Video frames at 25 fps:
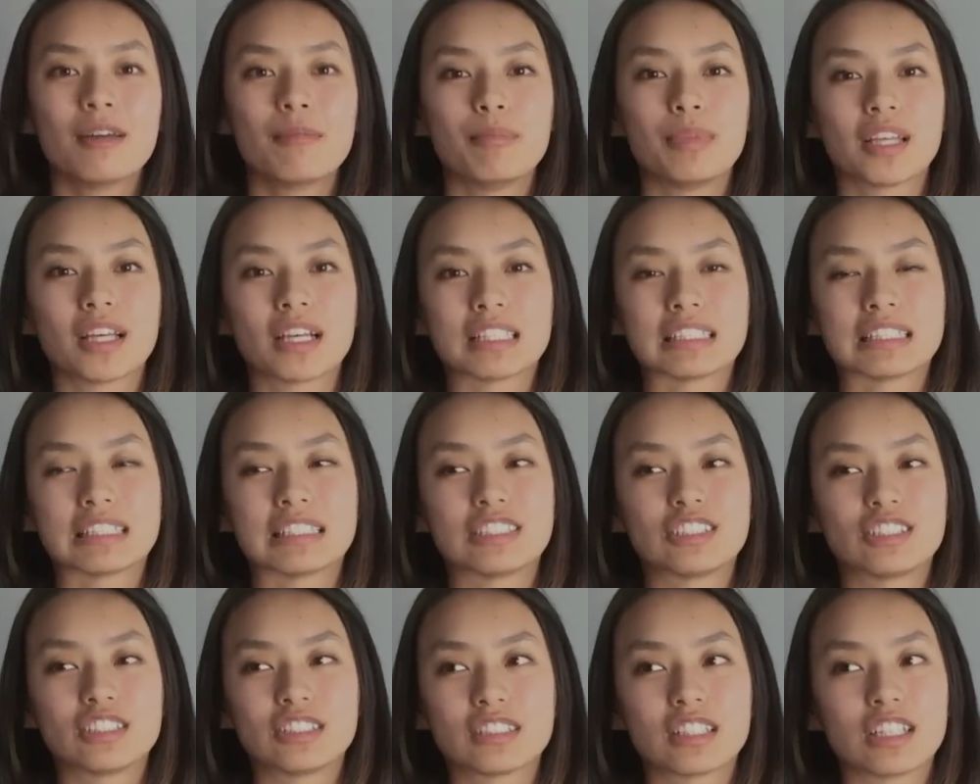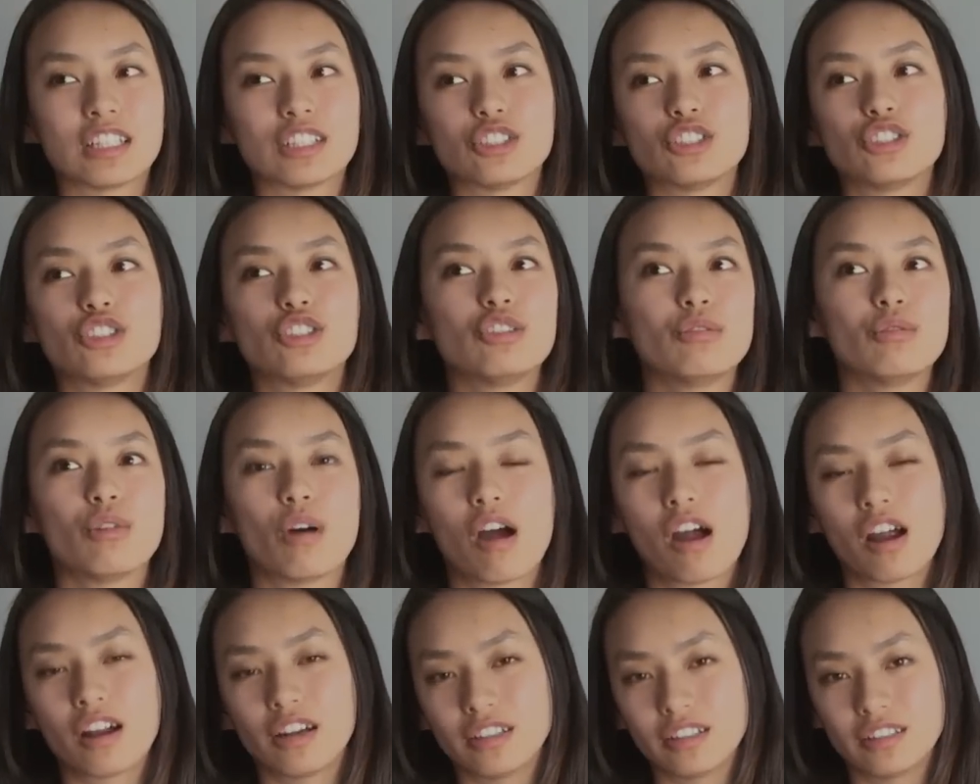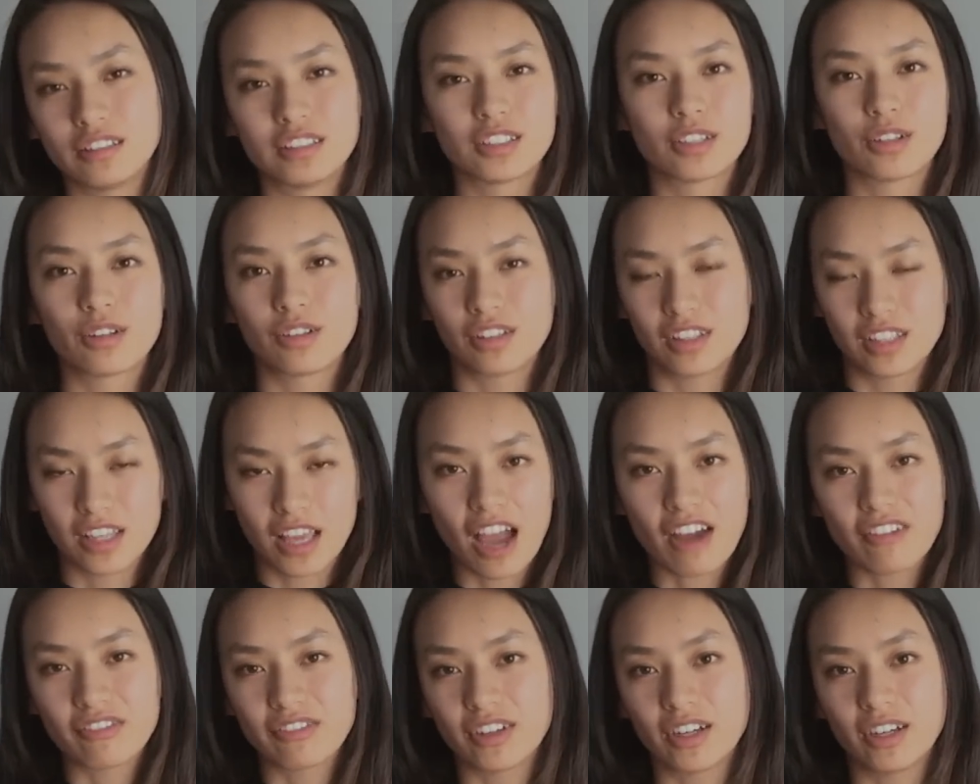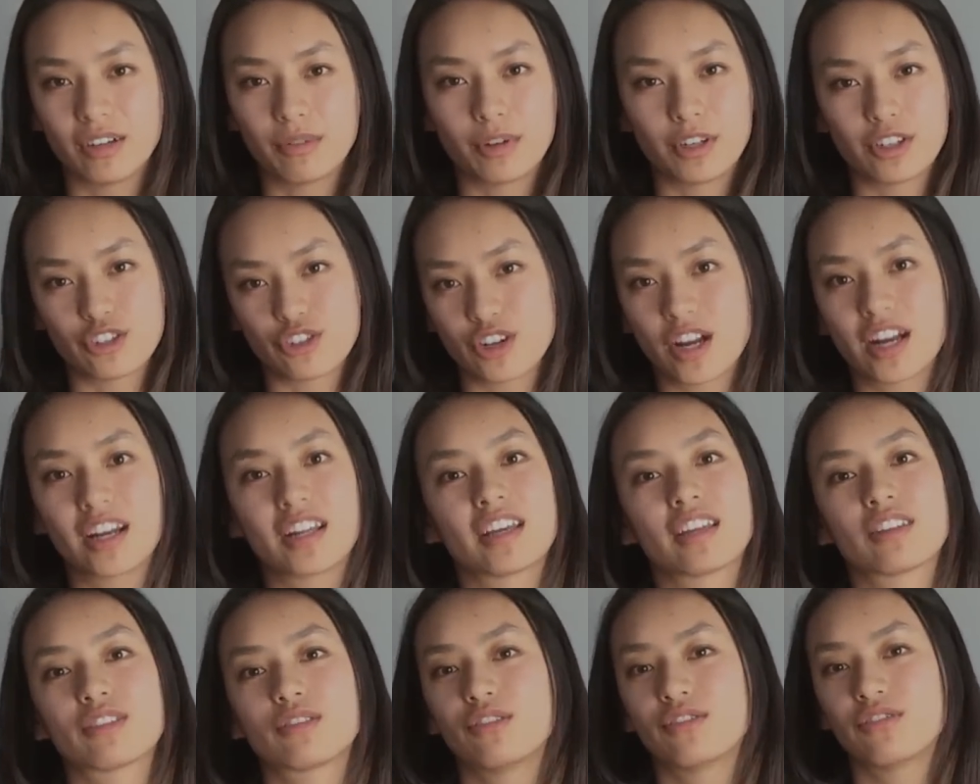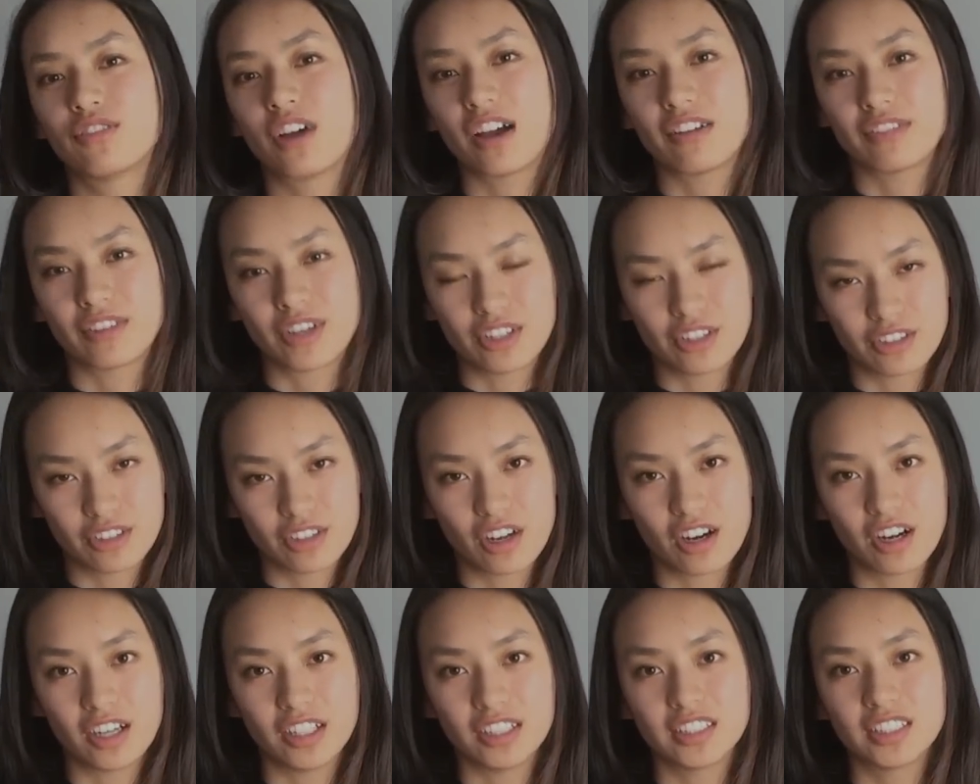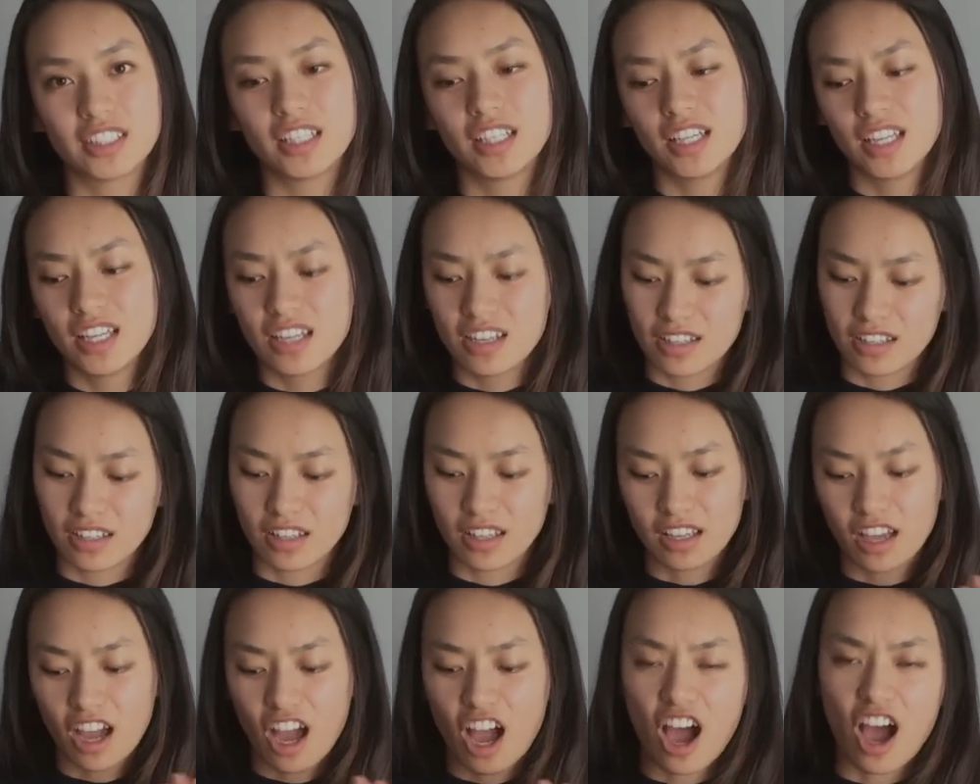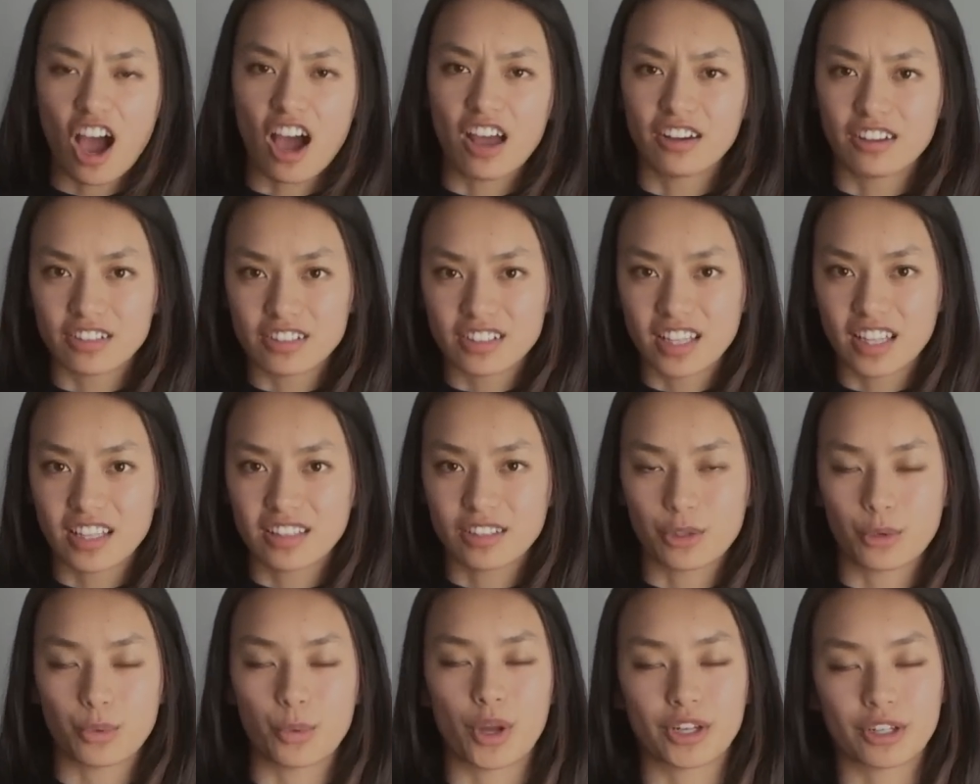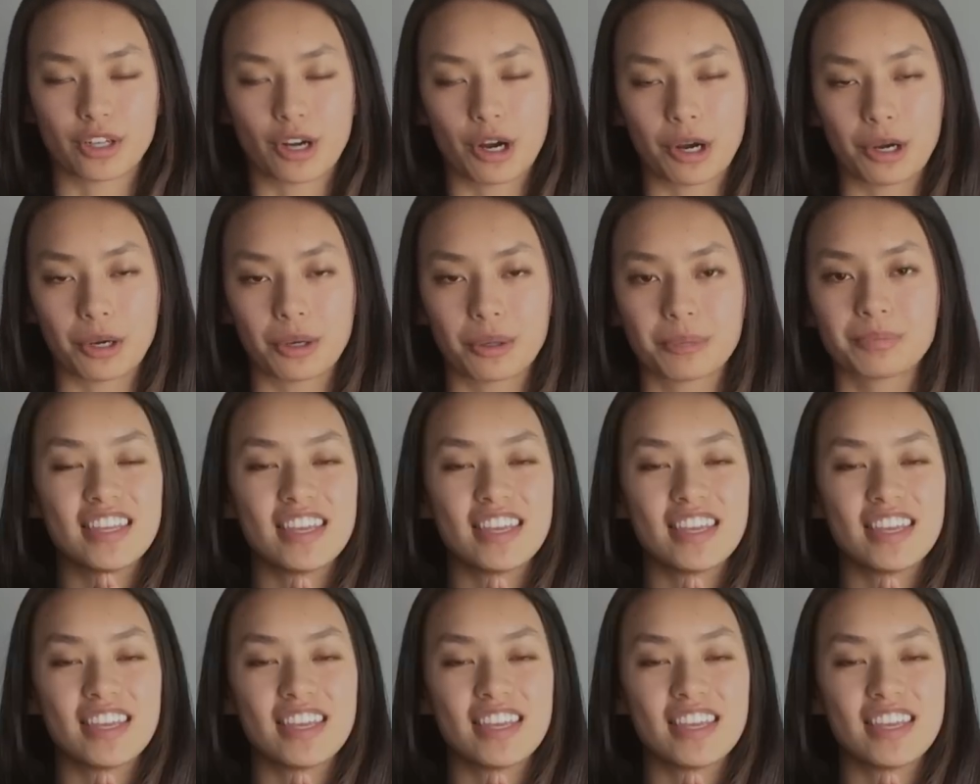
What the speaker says: because it's just too hard to go to the effort when you're trying to get through 500 cards to understand this one card.